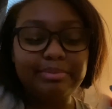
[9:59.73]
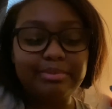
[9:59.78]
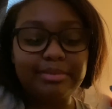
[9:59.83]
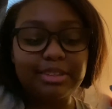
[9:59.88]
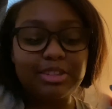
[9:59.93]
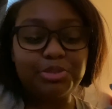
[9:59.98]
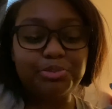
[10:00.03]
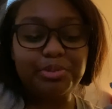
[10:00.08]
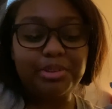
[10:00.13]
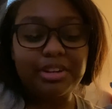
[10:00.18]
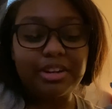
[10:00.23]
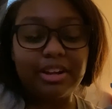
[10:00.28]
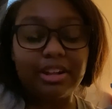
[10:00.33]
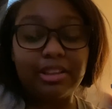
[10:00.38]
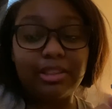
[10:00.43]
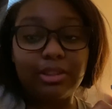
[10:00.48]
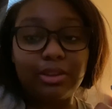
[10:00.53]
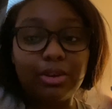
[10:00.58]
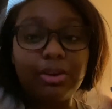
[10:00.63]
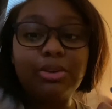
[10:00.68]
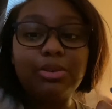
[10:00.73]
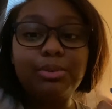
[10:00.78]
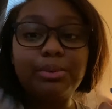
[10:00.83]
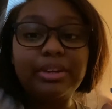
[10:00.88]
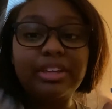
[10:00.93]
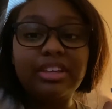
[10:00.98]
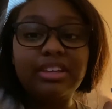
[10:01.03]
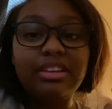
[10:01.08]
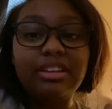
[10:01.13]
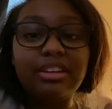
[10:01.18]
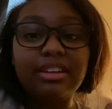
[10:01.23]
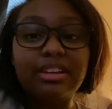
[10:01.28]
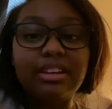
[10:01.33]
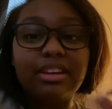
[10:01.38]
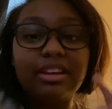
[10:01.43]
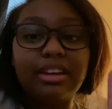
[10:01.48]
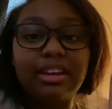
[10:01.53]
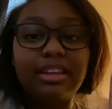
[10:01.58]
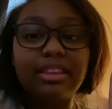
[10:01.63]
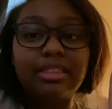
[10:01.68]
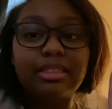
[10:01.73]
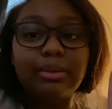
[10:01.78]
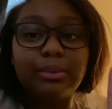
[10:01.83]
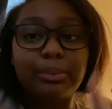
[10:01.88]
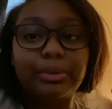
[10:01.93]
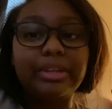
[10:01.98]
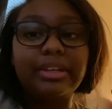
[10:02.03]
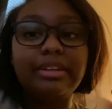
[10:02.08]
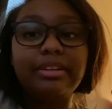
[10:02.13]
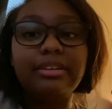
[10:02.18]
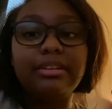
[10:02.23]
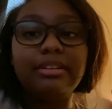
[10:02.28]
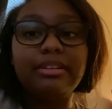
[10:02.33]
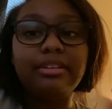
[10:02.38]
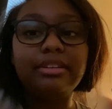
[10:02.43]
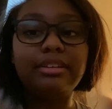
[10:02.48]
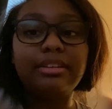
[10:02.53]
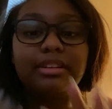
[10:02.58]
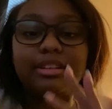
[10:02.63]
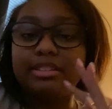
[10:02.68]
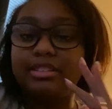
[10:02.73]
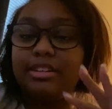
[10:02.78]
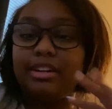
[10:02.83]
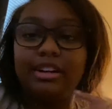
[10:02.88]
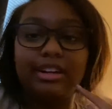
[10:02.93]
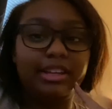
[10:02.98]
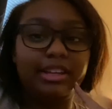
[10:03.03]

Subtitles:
It's been a long week. and the week is not